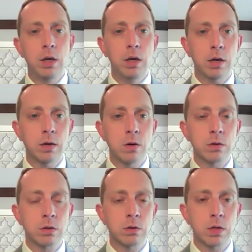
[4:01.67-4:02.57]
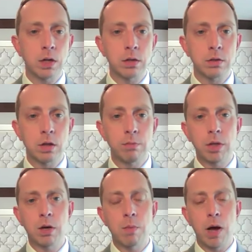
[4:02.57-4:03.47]
It can also tell us
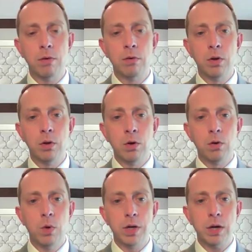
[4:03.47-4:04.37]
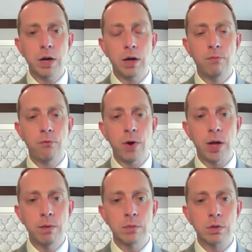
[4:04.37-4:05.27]
something about what time
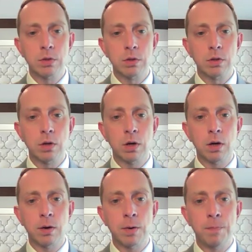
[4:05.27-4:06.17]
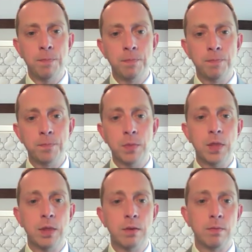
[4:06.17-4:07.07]
frames
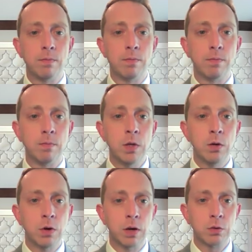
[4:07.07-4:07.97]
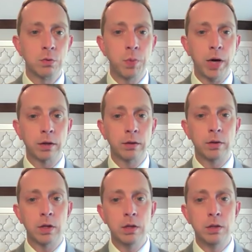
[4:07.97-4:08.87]
you can expect to
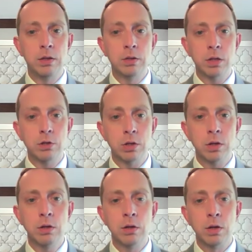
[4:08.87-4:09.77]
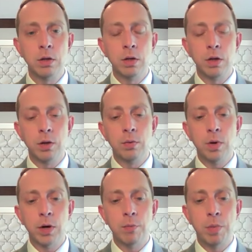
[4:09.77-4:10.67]
get a decision
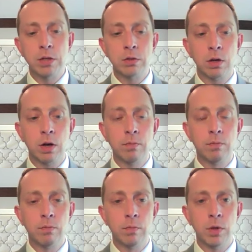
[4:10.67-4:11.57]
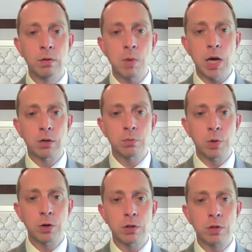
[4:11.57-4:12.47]
based on my
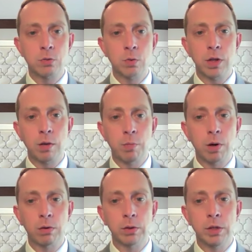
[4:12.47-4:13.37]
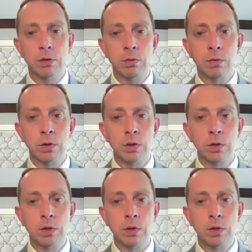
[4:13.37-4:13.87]
experiences with that paralegal.